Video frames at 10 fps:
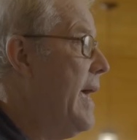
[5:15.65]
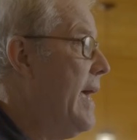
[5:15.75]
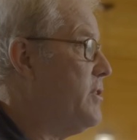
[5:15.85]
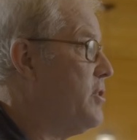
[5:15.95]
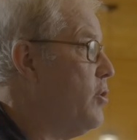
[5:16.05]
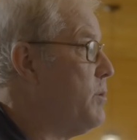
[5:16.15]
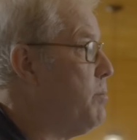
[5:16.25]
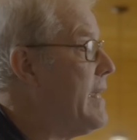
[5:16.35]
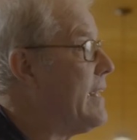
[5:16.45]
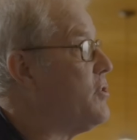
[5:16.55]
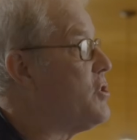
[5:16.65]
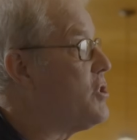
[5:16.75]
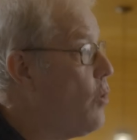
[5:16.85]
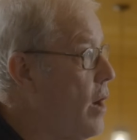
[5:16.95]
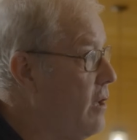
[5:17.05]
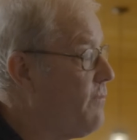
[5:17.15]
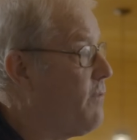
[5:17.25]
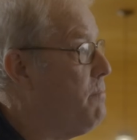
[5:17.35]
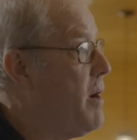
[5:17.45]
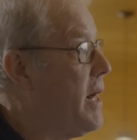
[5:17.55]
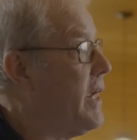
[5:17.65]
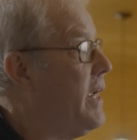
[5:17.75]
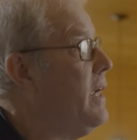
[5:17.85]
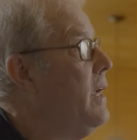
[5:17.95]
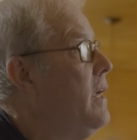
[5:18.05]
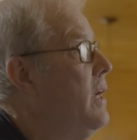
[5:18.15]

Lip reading: And so to protect the soil from pugging,